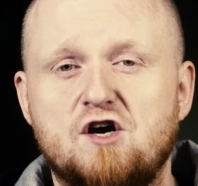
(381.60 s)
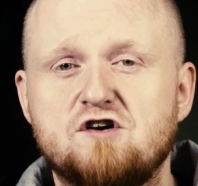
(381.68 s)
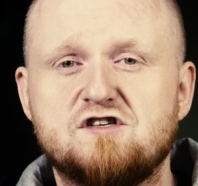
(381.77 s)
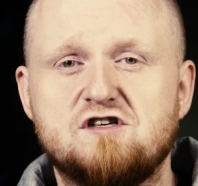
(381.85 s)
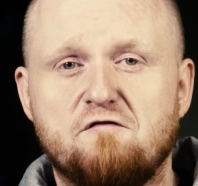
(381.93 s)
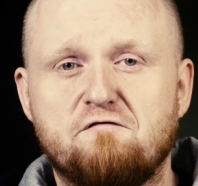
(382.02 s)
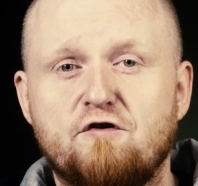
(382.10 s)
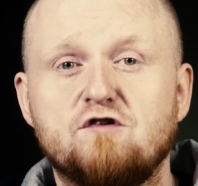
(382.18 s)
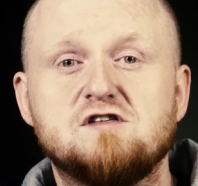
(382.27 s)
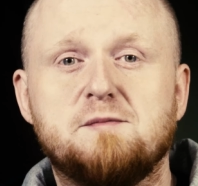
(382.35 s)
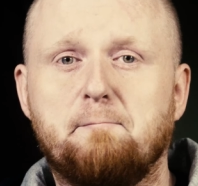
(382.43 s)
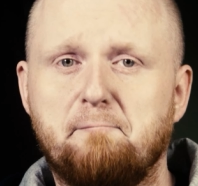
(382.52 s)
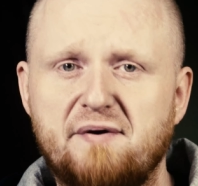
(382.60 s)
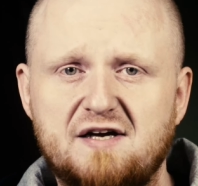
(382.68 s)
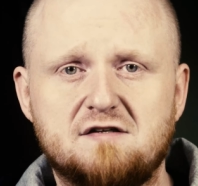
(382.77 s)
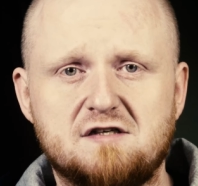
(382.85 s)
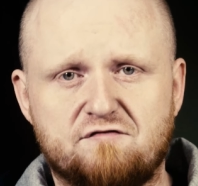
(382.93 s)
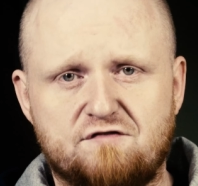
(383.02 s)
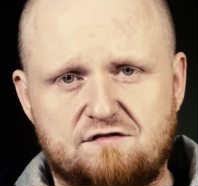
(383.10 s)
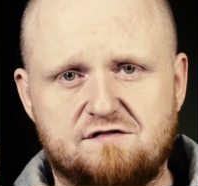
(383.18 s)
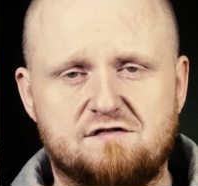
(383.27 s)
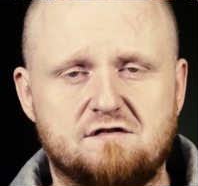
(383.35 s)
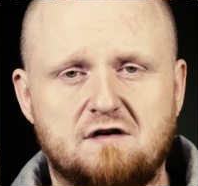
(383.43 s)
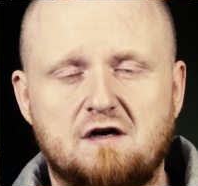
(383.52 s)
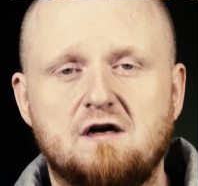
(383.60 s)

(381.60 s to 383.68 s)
here's your first big difference.